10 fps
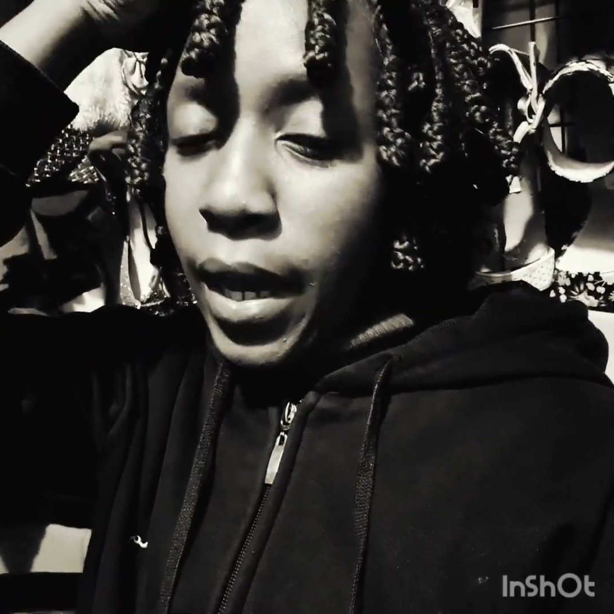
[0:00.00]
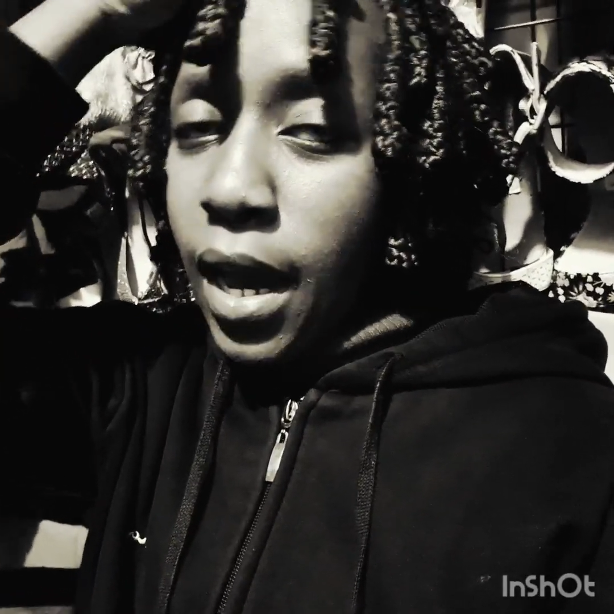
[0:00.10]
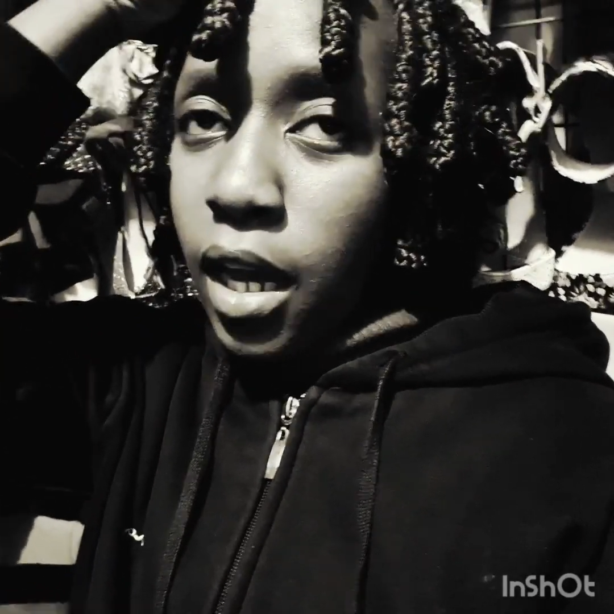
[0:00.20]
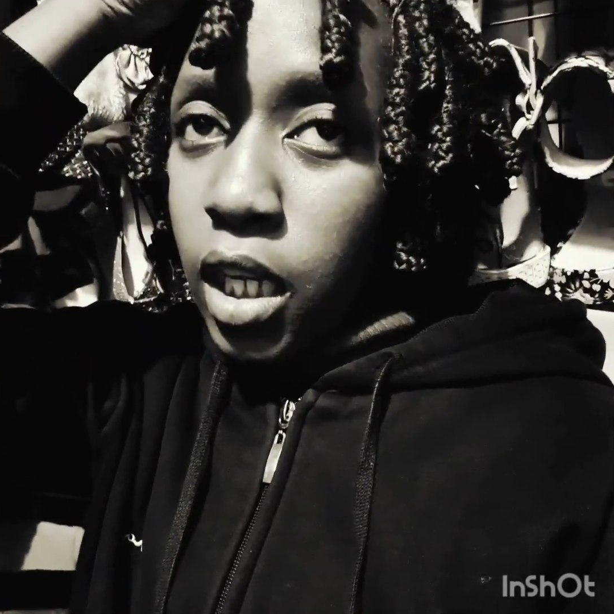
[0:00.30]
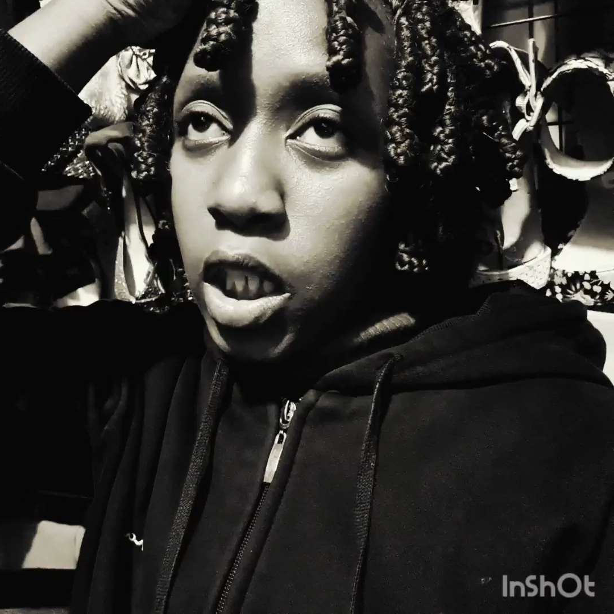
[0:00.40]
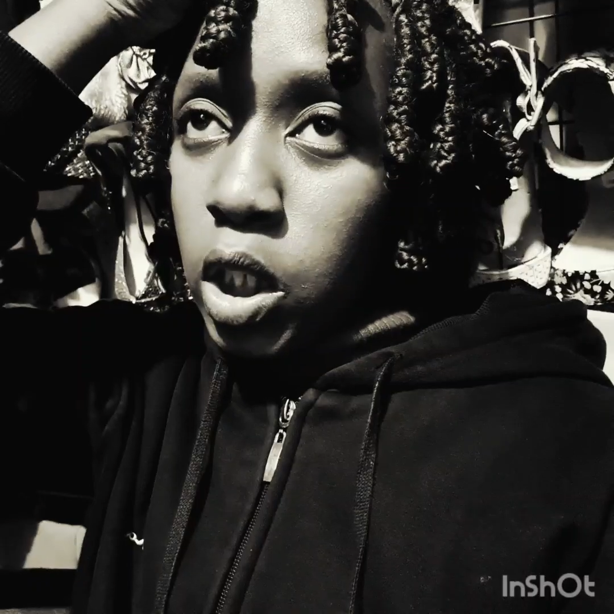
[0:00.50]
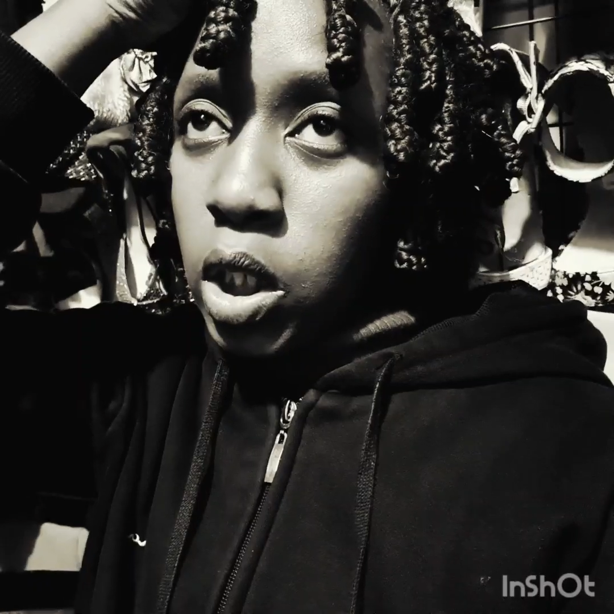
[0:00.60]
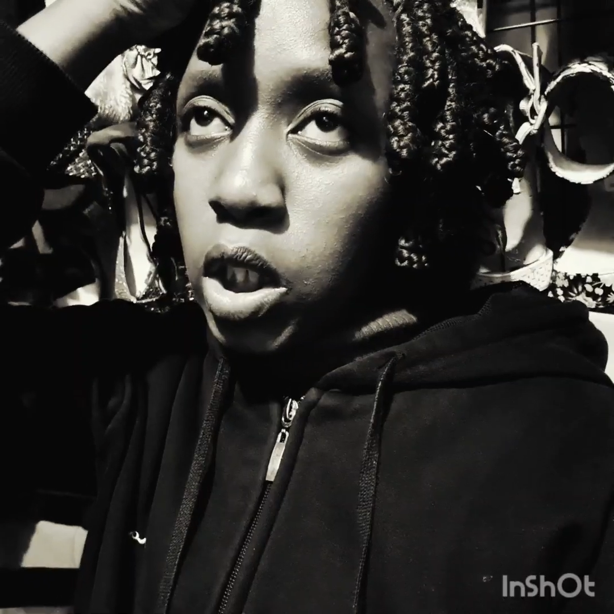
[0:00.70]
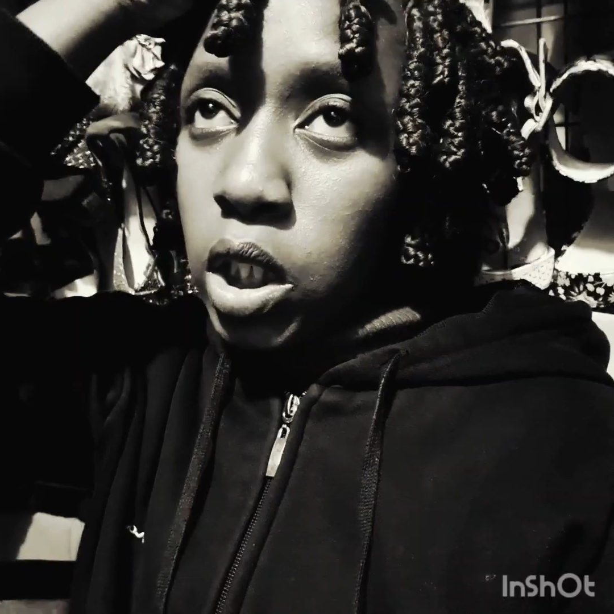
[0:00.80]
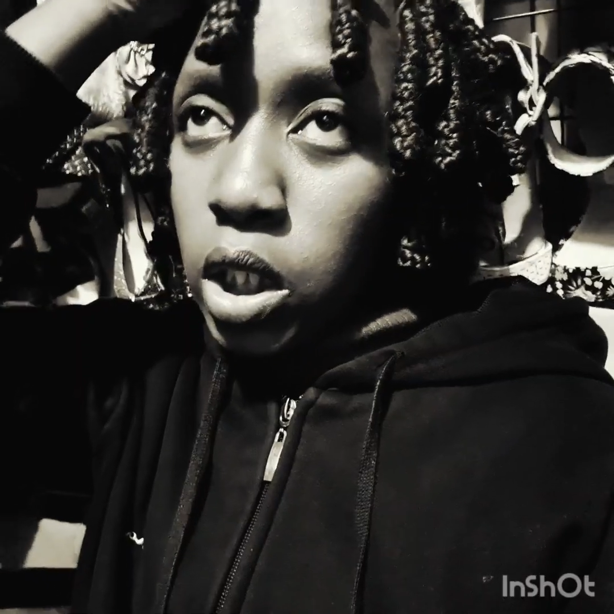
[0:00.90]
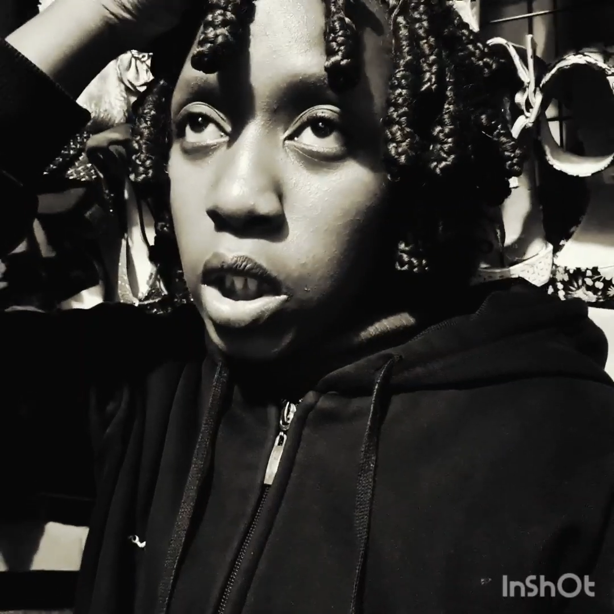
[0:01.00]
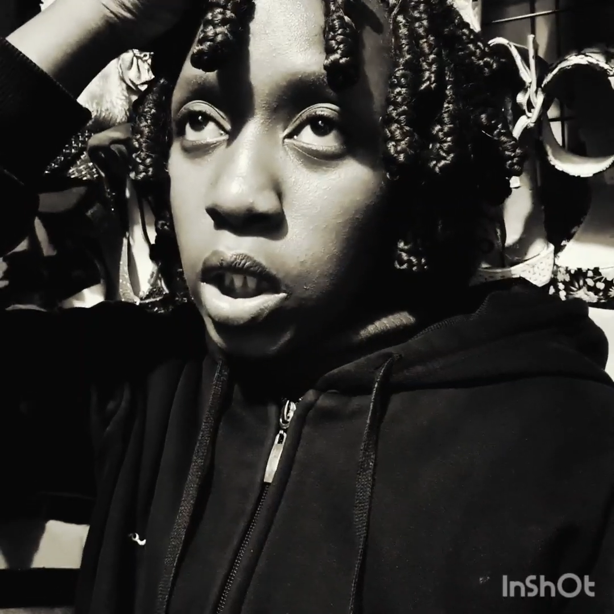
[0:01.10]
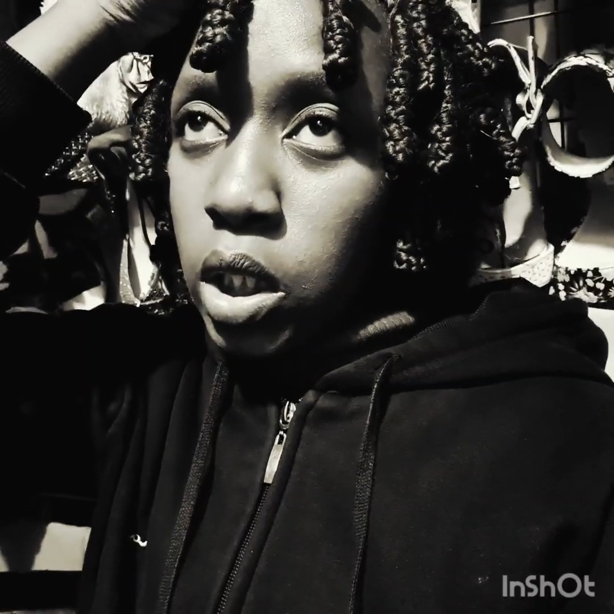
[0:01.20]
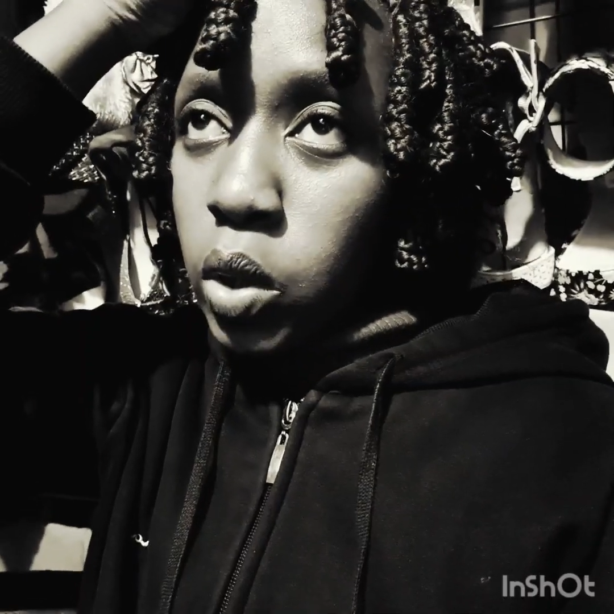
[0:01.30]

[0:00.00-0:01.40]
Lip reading: I